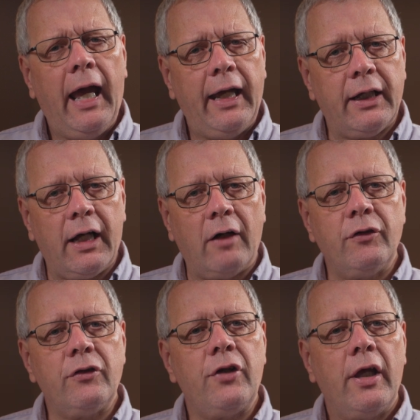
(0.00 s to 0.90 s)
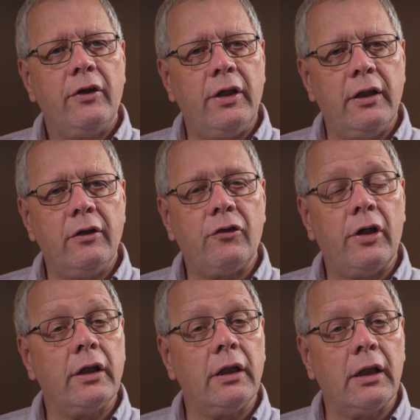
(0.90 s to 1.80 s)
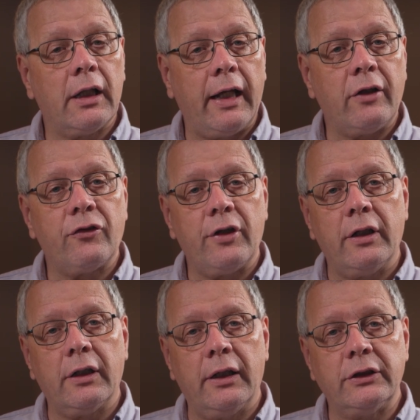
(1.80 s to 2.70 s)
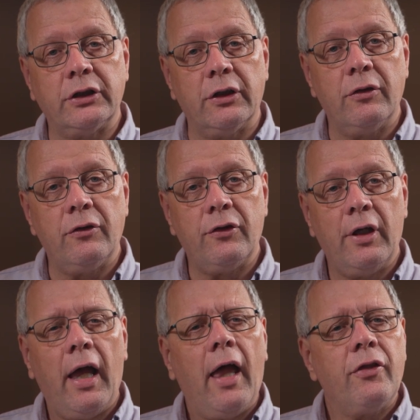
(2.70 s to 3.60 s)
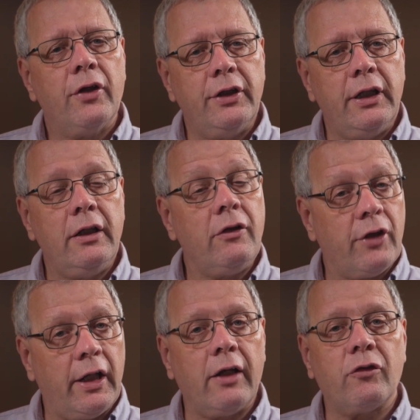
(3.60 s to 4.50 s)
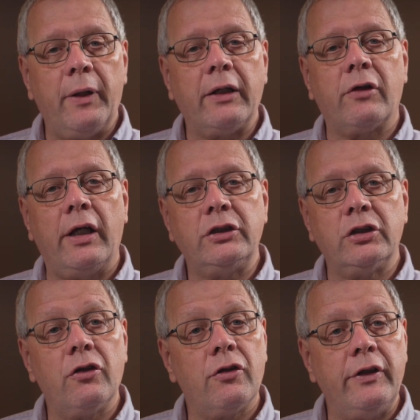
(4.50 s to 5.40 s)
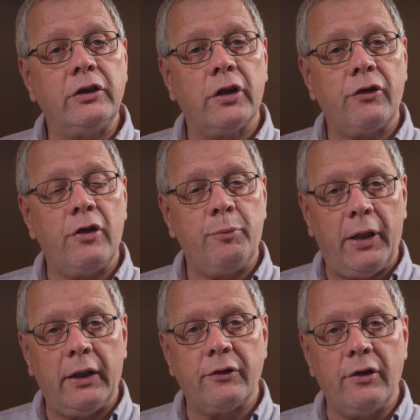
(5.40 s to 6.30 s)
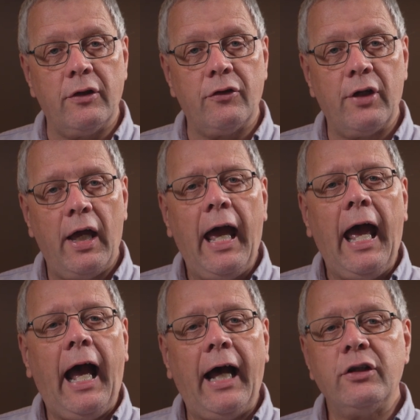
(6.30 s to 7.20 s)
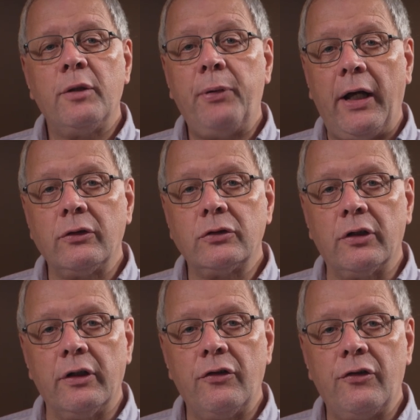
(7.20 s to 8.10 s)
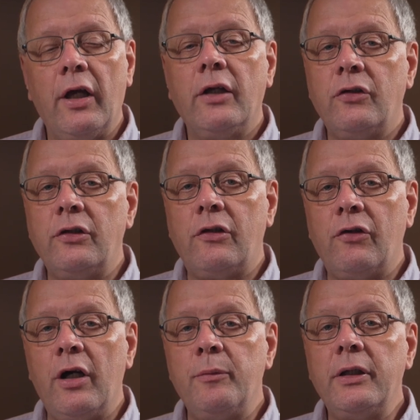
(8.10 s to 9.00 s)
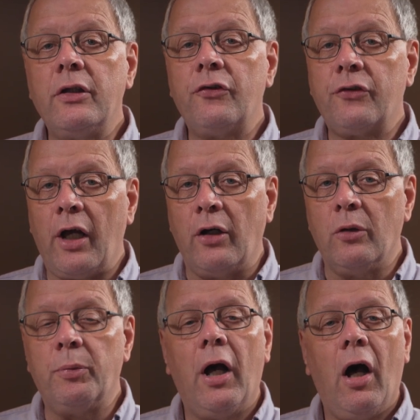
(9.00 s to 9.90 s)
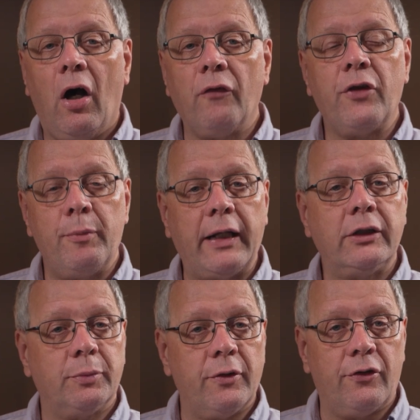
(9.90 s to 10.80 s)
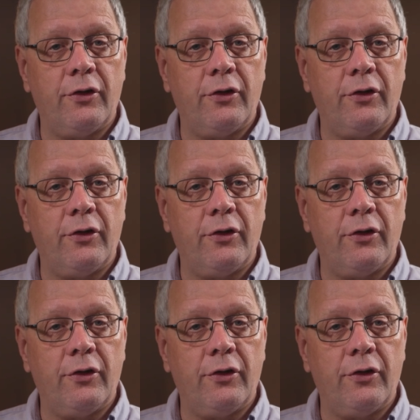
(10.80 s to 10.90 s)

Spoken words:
It covers the internal and external issues, the needs and expectations of interested parties, and the boundaries to determine the scope of the management